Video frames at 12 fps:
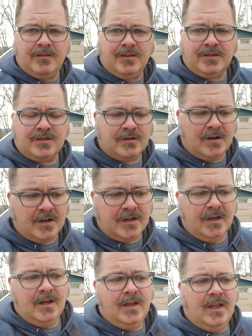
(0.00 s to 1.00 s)
of this truck
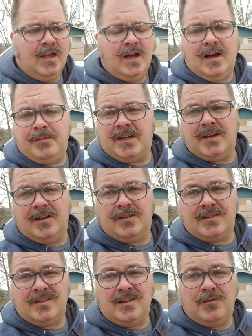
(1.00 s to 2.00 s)

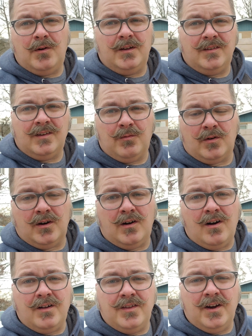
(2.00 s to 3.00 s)
because the ones that were
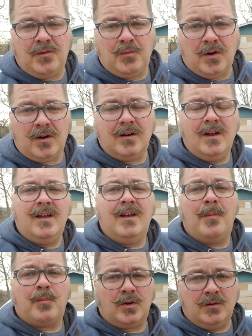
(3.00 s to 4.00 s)
on there were
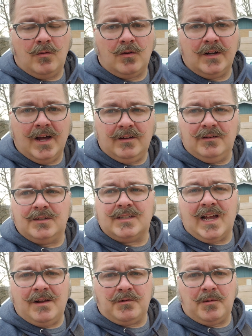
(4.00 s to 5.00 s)
pretty worn out and it was
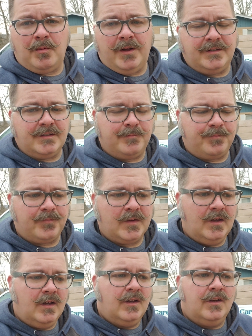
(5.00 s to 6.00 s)
time to replace them.
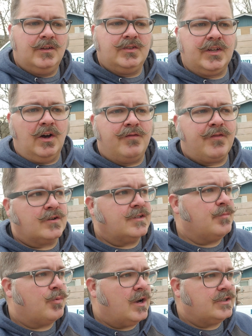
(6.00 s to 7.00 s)
So first
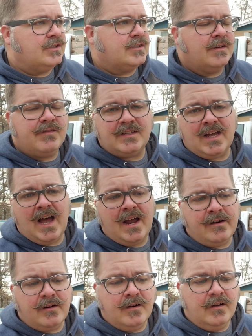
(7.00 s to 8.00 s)
impressions of the
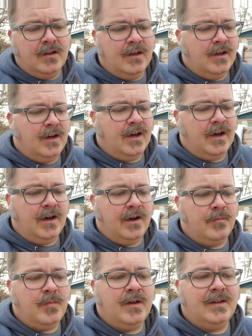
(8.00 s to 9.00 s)
tire,
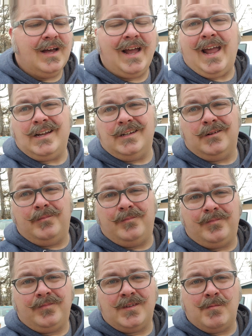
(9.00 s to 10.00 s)
I hated them,
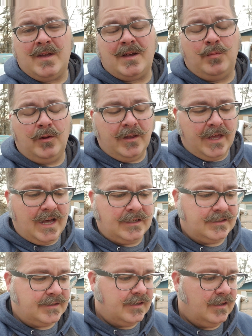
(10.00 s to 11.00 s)
to be completely
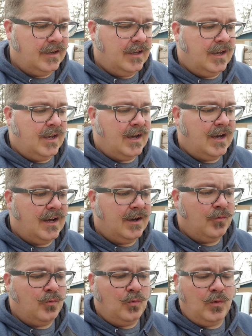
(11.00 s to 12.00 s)
honest.
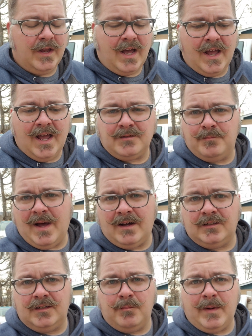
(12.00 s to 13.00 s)
I had them
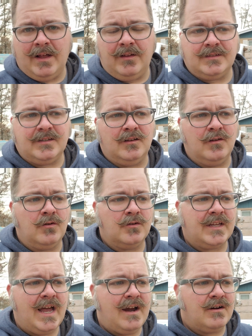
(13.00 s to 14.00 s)
mounted and balanced at a local
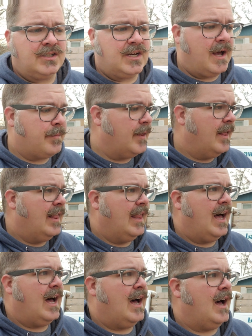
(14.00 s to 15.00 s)
tire shop.
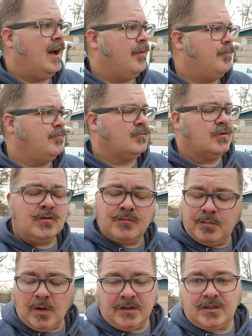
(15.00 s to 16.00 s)

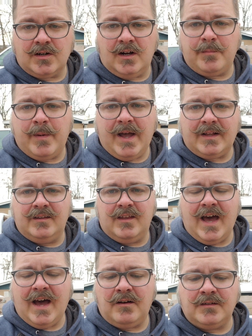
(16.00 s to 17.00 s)
Brought the truck back to the
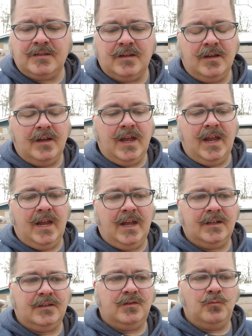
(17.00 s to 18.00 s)
house
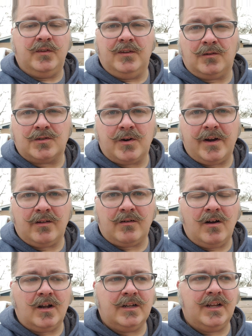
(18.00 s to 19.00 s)
and with no trailer
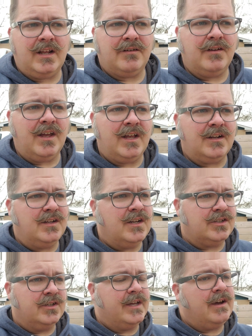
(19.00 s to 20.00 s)
on it, and
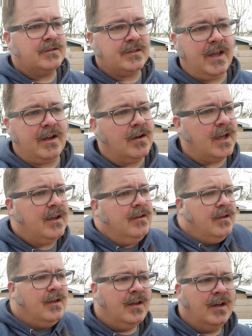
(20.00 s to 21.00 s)
initially I was like, okay,
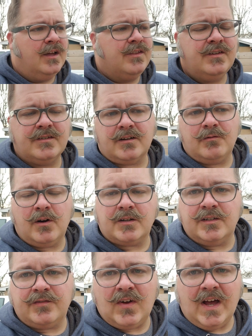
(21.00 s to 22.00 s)
these are going to work
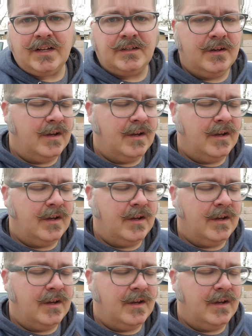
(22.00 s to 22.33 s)
just fine.